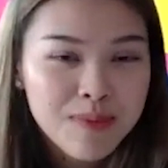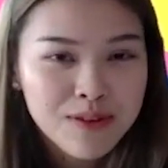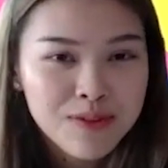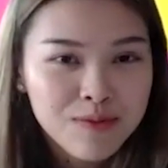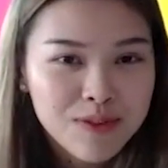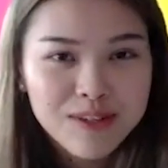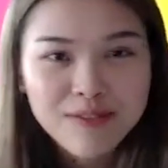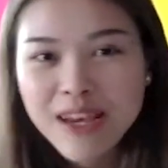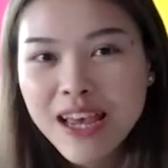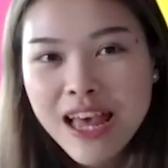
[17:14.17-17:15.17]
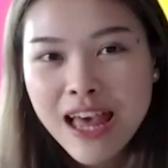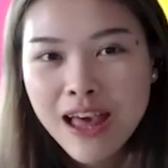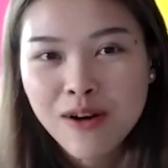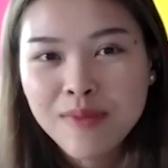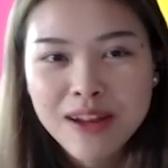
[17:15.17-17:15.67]
and student
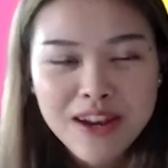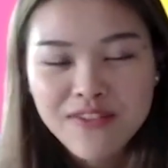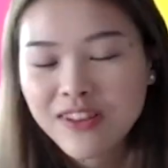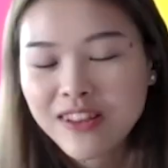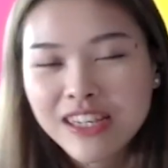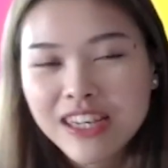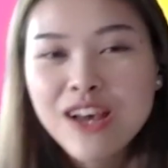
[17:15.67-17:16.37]
help and everything.